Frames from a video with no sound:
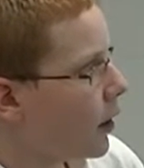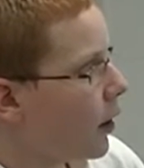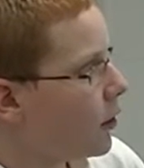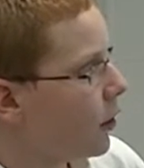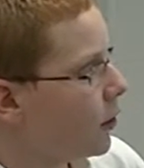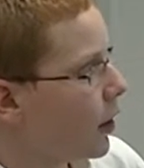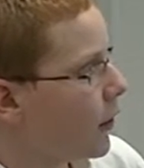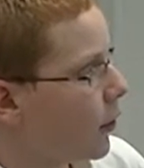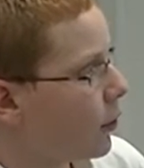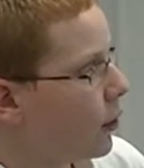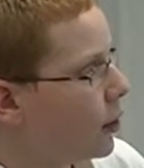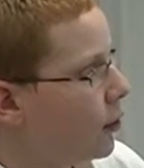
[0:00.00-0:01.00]
this side of the
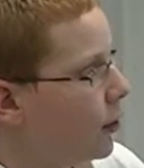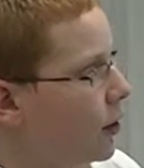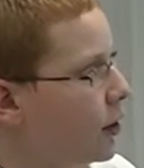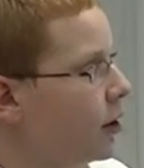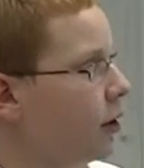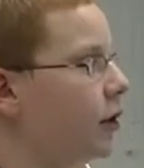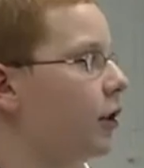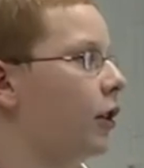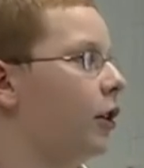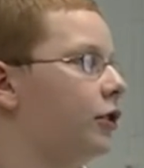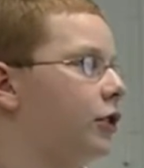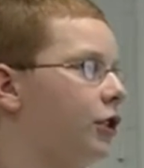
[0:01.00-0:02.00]
screen you'll see
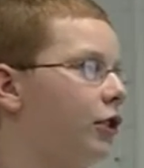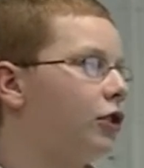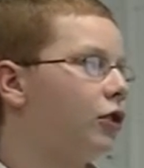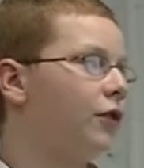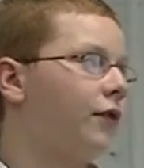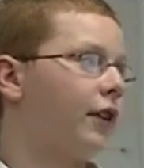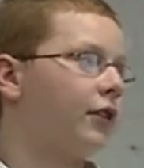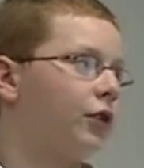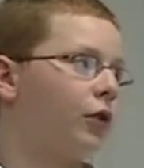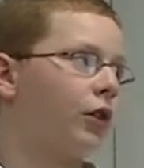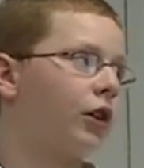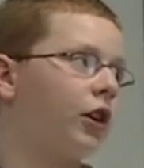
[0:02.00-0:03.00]
a Dairy Unified
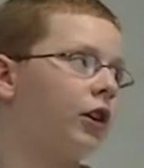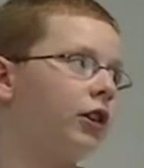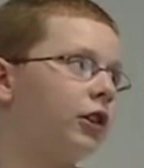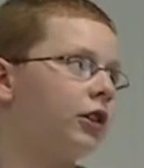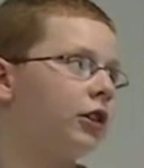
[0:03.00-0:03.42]
Scorecard,